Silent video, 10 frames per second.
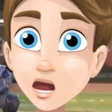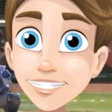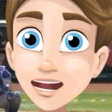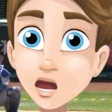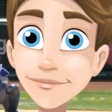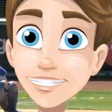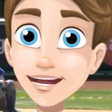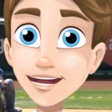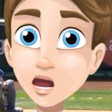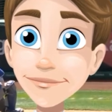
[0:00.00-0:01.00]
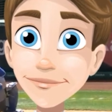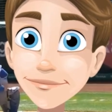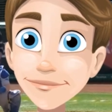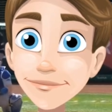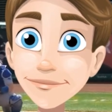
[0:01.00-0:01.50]
if you like the videos
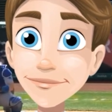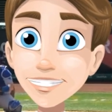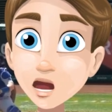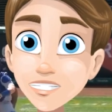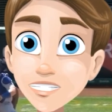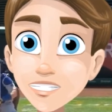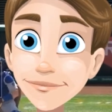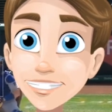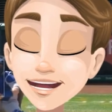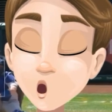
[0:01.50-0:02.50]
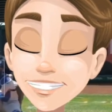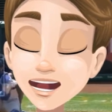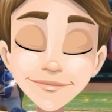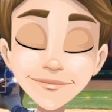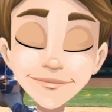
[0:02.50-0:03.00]
like this and hope you
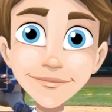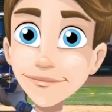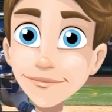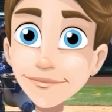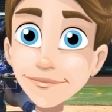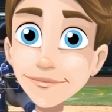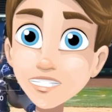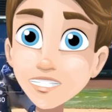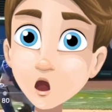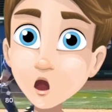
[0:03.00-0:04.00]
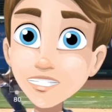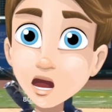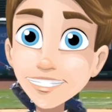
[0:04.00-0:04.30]
enjoy. Here are the